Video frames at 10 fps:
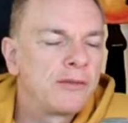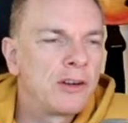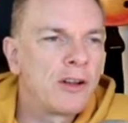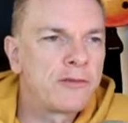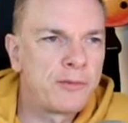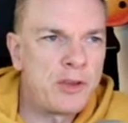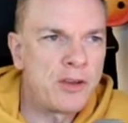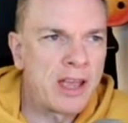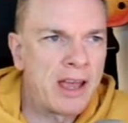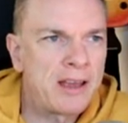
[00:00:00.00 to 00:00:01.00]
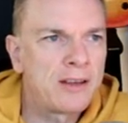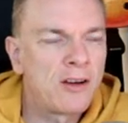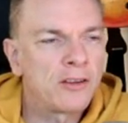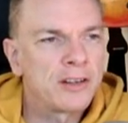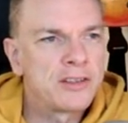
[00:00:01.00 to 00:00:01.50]
if you're not from the UK,
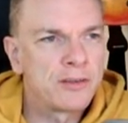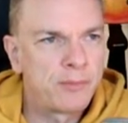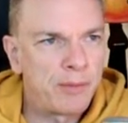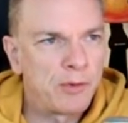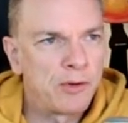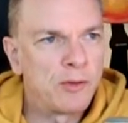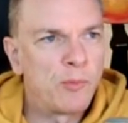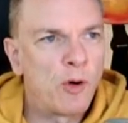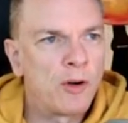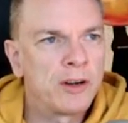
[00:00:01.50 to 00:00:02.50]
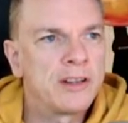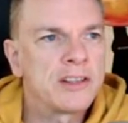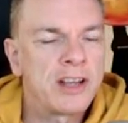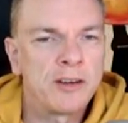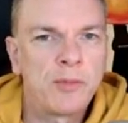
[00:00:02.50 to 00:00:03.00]
Cockneys are people who are born in a
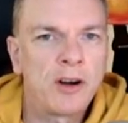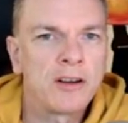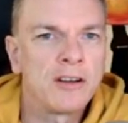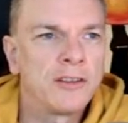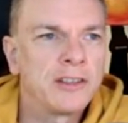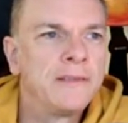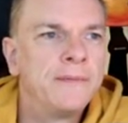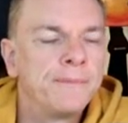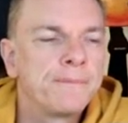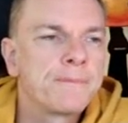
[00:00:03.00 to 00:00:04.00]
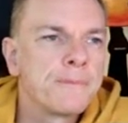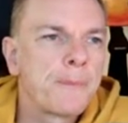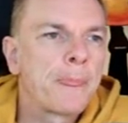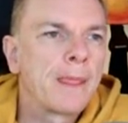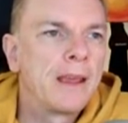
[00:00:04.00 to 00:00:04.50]
certain part of London,
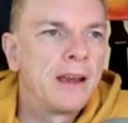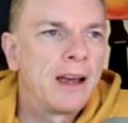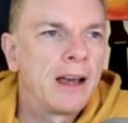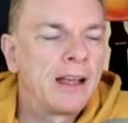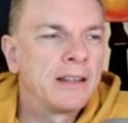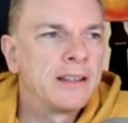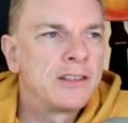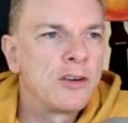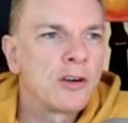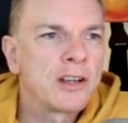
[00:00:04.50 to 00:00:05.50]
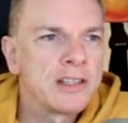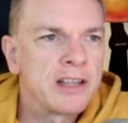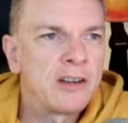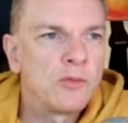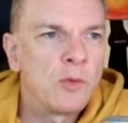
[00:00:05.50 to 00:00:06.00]
and they talk in a
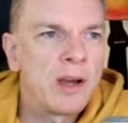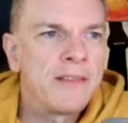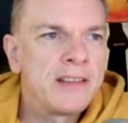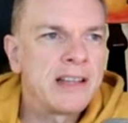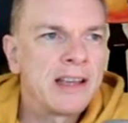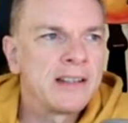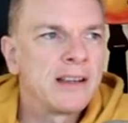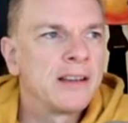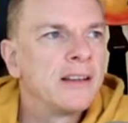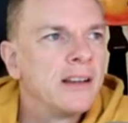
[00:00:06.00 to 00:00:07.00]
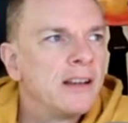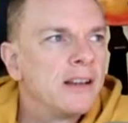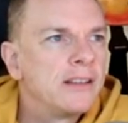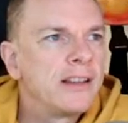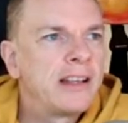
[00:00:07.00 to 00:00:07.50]
certain way. They tend to
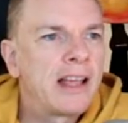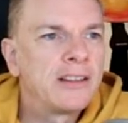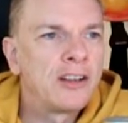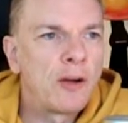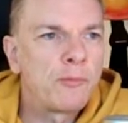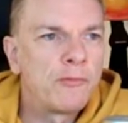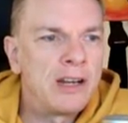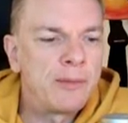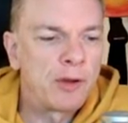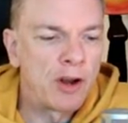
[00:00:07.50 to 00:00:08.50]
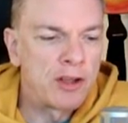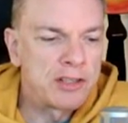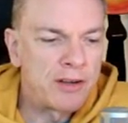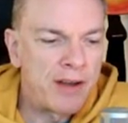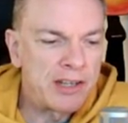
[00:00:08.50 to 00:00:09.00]
they tend to not really
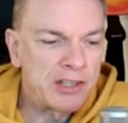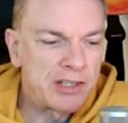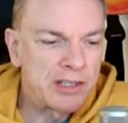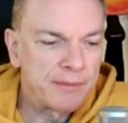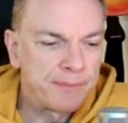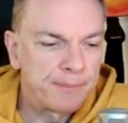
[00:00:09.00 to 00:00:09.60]
pronounce their H's.